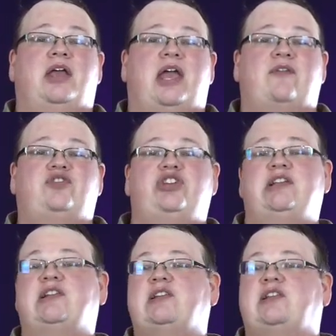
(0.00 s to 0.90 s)
If
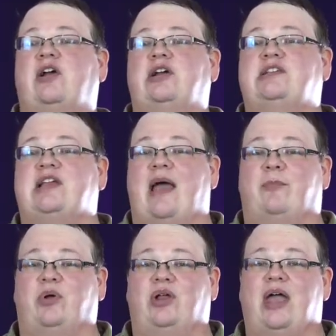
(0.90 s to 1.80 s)
Jesus is our
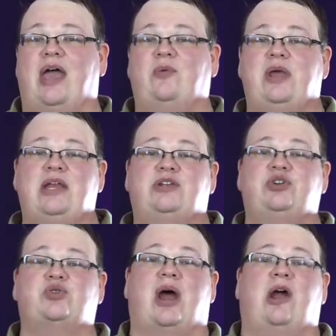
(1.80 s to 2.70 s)
example and we need to
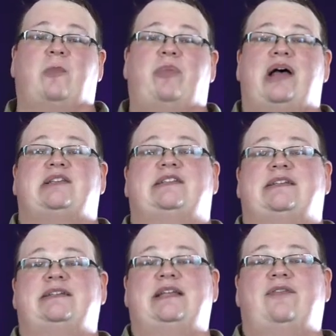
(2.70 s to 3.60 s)
try our best
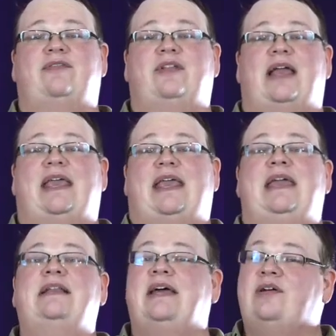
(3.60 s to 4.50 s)
to live like
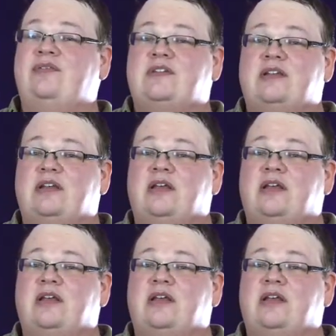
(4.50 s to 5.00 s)
he lived,